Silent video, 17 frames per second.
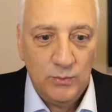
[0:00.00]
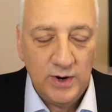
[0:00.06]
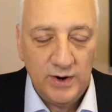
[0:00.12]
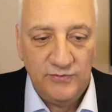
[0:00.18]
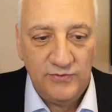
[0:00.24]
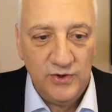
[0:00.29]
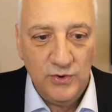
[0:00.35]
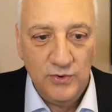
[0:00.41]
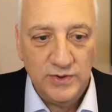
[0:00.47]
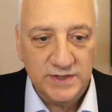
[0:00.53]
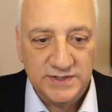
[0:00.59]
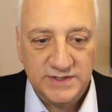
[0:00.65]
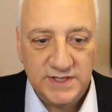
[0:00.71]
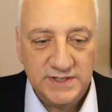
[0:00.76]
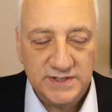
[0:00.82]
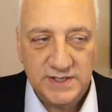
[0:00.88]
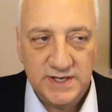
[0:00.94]
what a view
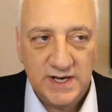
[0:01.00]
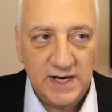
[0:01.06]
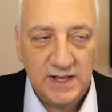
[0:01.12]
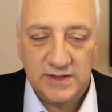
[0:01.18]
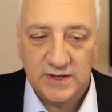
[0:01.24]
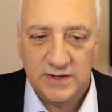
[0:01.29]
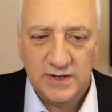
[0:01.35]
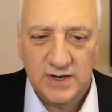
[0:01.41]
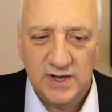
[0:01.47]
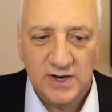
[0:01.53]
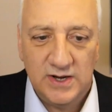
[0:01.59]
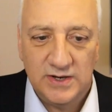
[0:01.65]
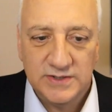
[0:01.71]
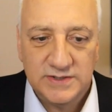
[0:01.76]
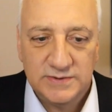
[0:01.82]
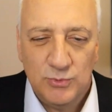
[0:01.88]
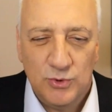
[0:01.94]
this is and then i thought no
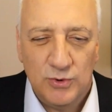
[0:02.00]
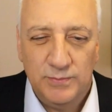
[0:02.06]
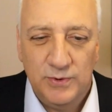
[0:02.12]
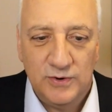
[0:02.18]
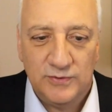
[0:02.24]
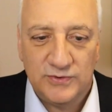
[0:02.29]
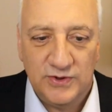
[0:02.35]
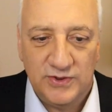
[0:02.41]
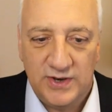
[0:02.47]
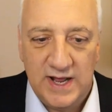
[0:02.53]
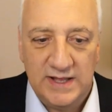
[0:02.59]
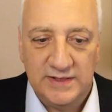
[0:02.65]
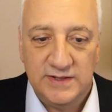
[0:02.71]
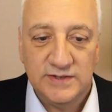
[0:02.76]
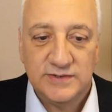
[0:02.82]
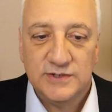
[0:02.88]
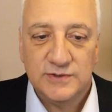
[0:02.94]
no it's more beautiful than
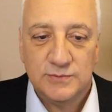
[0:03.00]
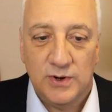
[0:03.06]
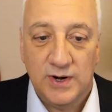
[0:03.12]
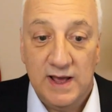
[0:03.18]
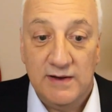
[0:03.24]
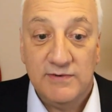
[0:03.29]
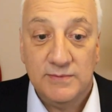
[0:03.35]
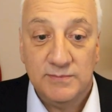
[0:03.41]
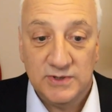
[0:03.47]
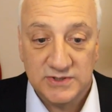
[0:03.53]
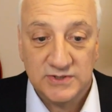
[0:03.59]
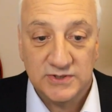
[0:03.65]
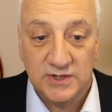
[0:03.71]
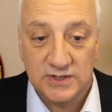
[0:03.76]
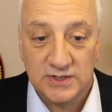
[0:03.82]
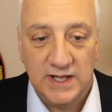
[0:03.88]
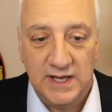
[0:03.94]
that this is what heaven
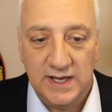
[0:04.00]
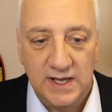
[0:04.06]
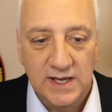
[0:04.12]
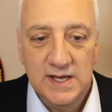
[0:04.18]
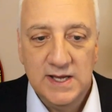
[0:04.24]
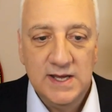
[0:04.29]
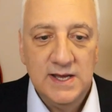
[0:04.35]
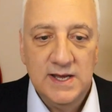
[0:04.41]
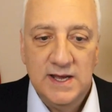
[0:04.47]
must look like